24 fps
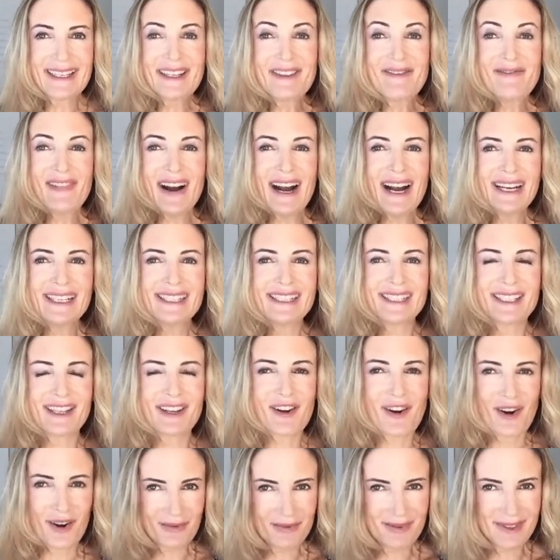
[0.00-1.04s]
Imagine,
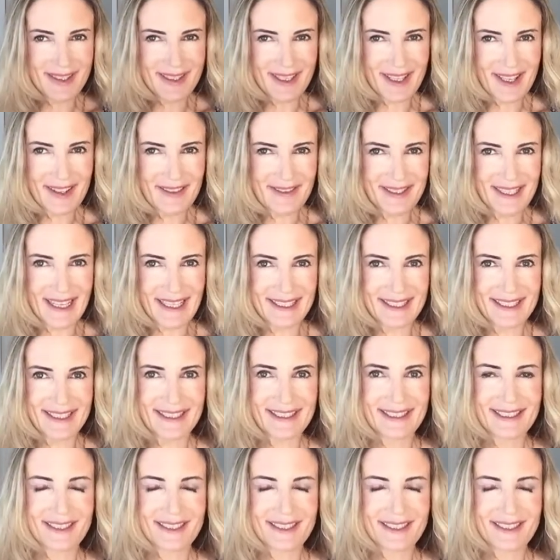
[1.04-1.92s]
observe that.